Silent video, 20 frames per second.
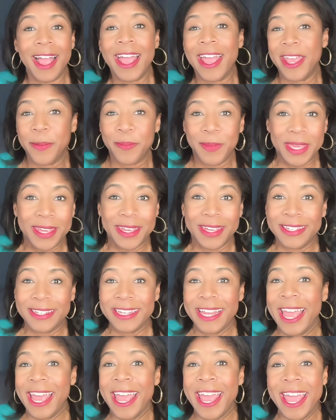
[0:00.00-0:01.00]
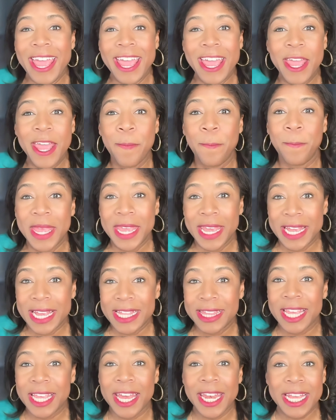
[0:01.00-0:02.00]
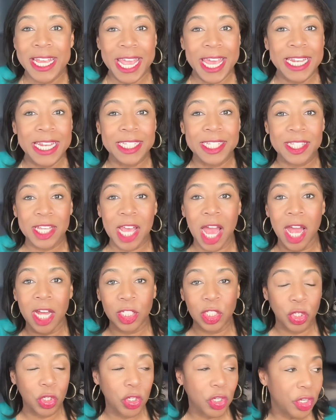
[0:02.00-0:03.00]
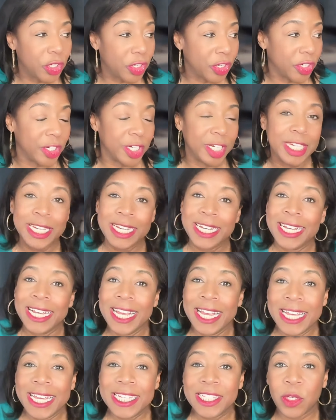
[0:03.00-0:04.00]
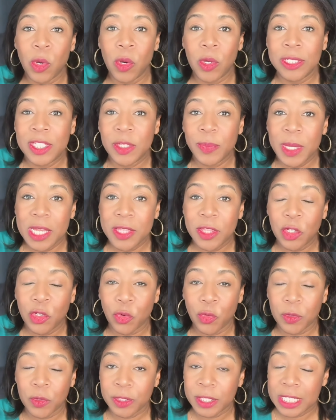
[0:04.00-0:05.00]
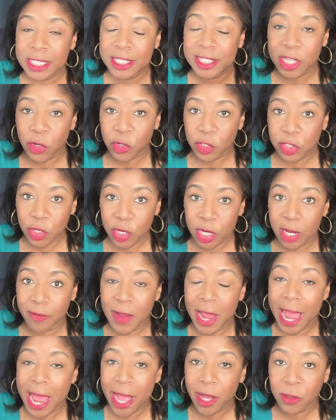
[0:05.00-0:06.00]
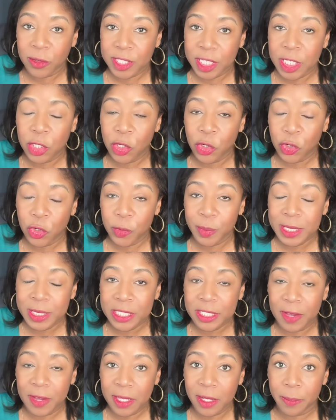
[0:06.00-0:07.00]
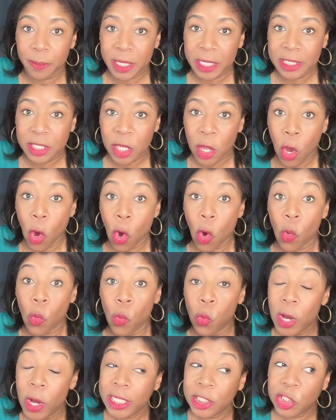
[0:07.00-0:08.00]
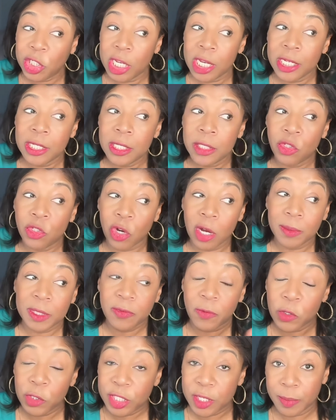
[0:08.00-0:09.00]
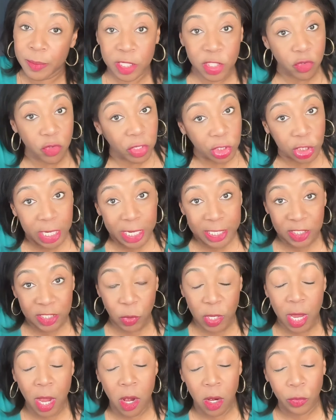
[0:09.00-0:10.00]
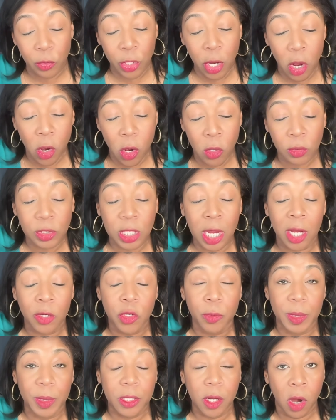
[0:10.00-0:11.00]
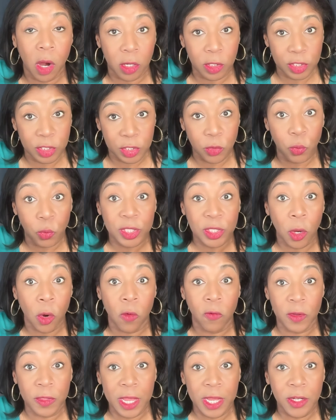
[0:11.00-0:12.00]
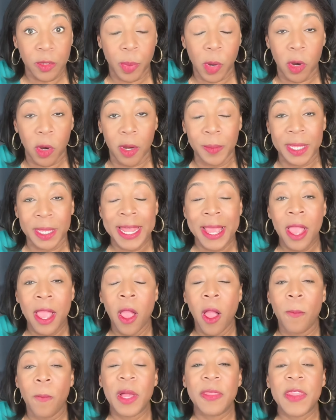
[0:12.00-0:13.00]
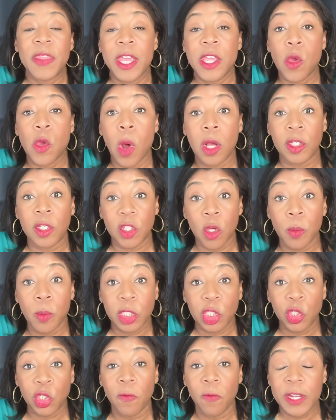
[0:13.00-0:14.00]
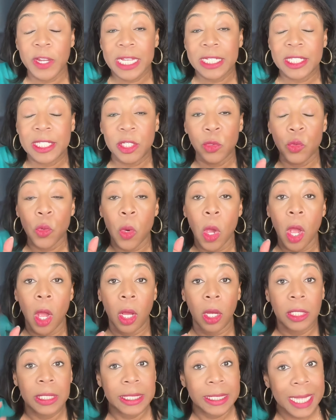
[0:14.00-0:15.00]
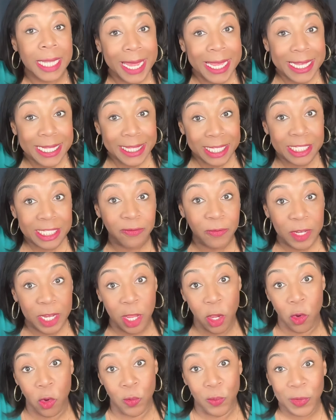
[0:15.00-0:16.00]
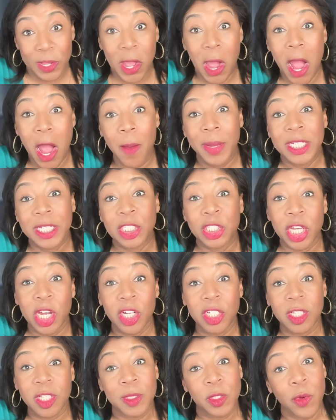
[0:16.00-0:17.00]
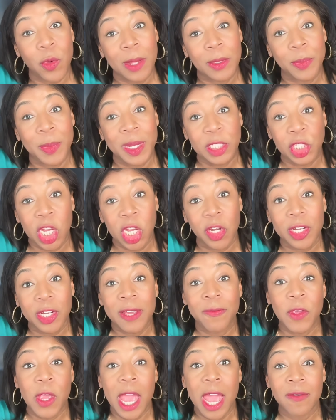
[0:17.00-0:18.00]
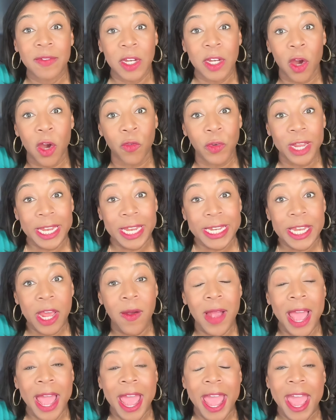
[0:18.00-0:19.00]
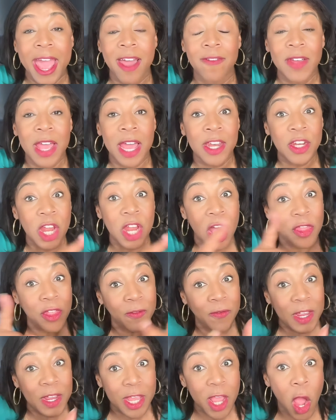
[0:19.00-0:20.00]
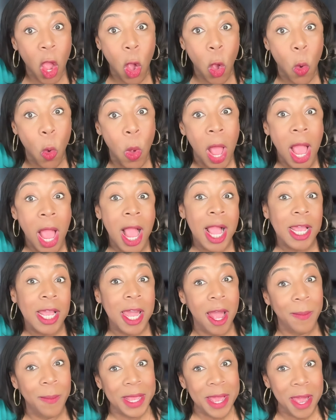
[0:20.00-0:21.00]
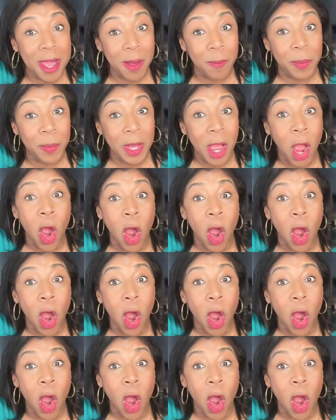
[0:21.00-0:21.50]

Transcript: Amen. Amen. That again is Scott Turner. He's going to be the Secretary of Housing and Urban Development, which in Trump's first administration, as we all know, Dr. Ben Carson was over that department. But thank you all so much. Don't forget to like this video, comment, share, subscribe to my channel if you haven't already. Now I have another video coming up